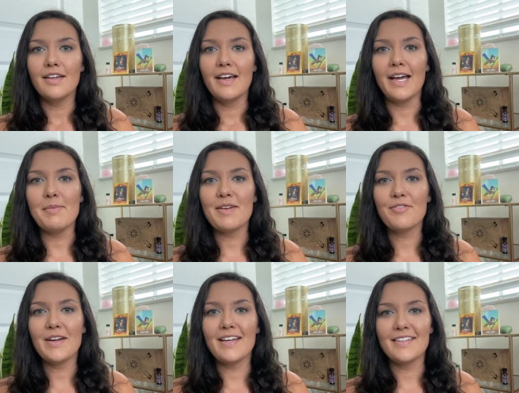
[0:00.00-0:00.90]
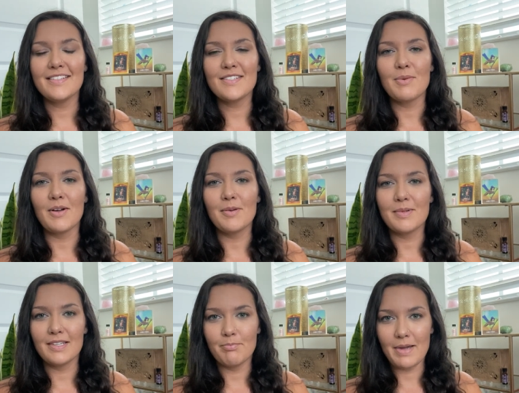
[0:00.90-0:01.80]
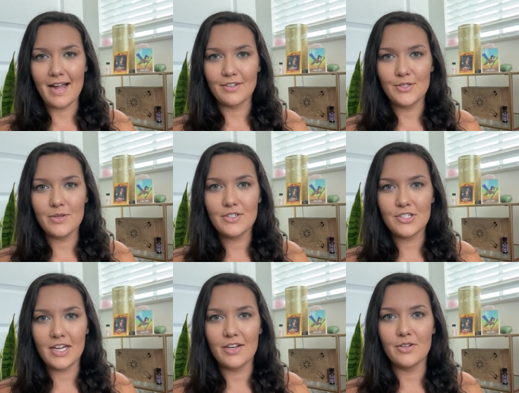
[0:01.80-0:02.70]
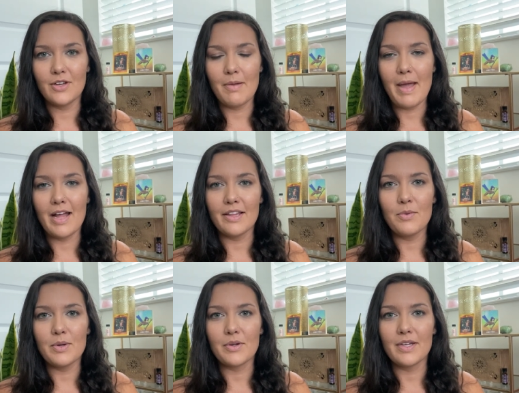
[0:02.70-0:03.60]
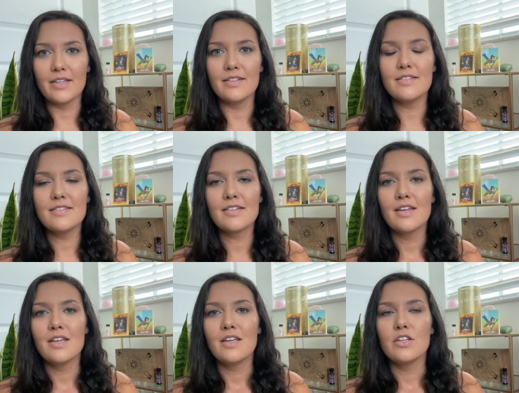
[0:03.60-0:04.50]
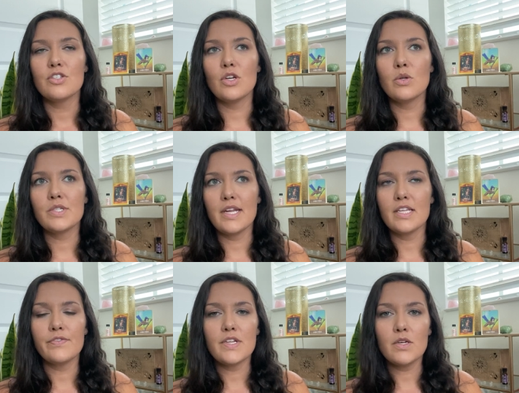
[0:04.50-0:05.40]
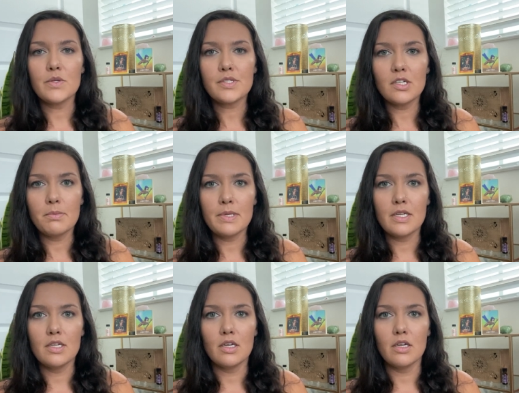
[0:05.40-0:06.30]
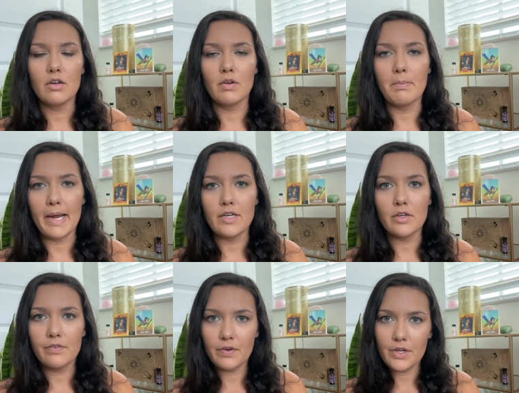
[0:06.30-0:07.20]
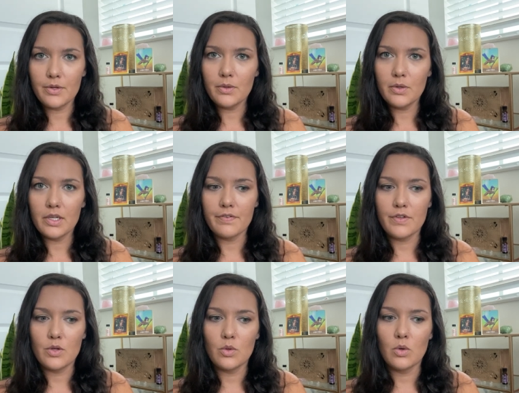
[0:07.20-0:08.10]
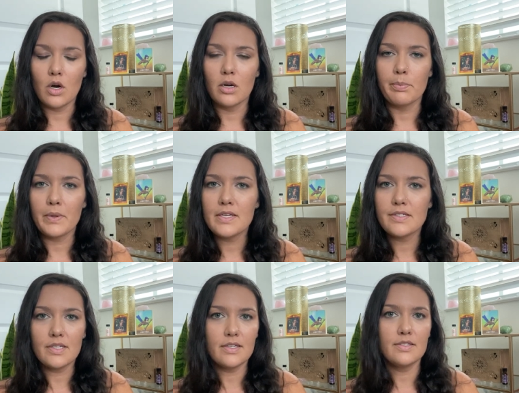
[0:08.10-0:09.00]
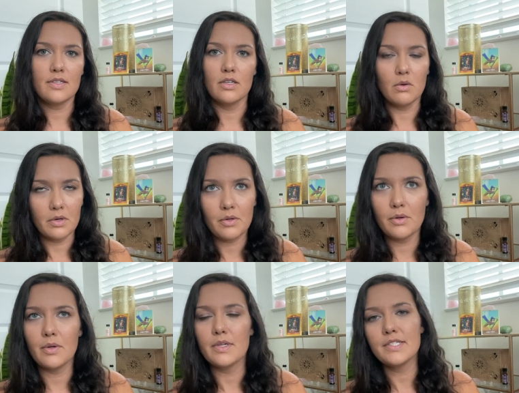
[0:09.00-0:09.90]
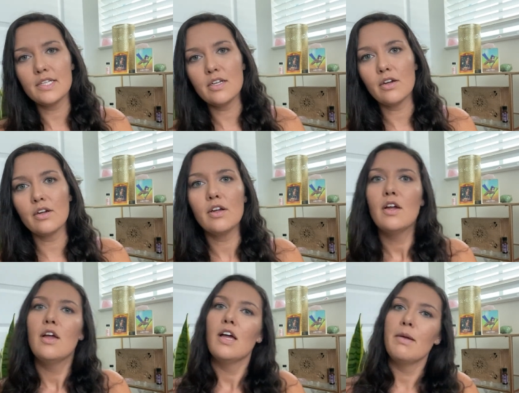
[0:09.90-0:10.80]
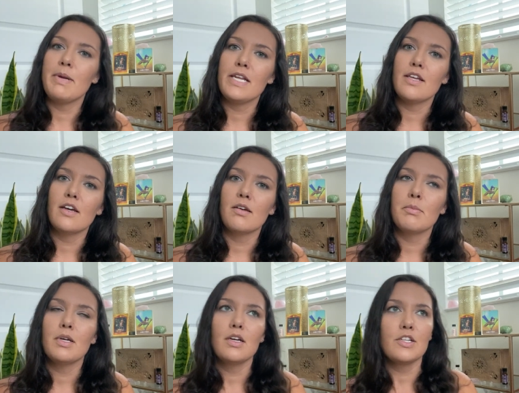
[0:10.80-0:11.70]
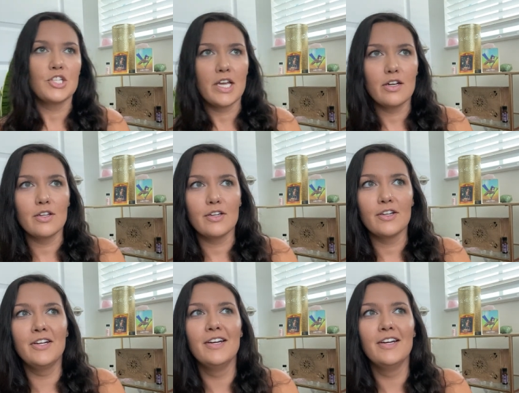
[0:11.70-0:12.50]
Hi my friends, welcome back to the channel. I'm Aly Wilkins. So today's video is gonna be a reminder for you if you are a priestess, an oracle, a seer, a medium, a channeler,